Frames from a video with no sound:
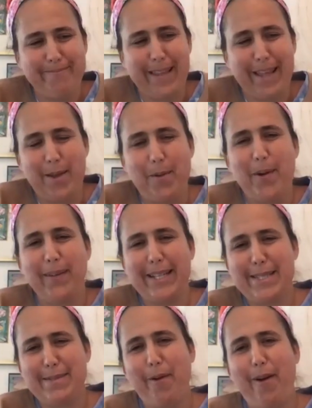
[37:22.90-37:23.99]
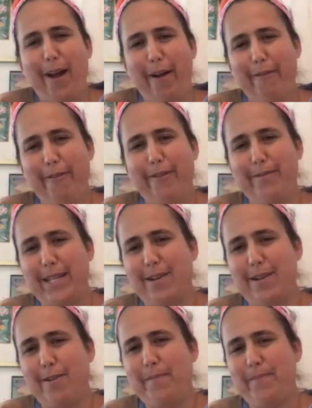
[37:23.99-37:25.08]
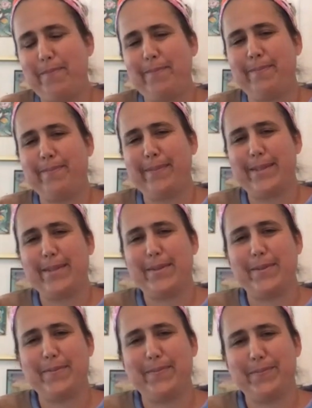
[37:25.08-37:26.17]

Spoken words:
the world needs more of. So